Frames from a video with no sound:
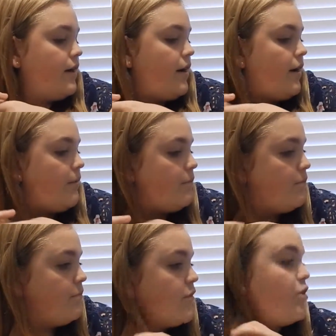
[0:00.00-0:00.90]

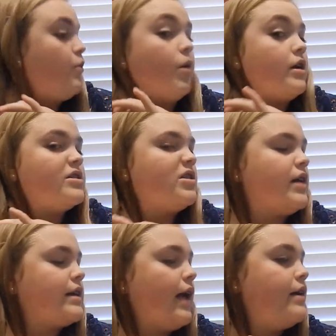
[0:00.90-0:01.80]
You don't want it to look
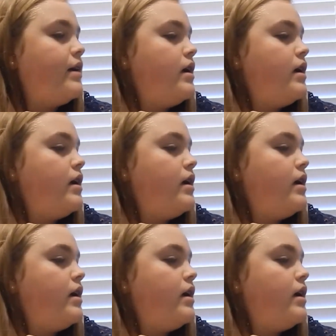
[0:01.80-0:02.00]
like that.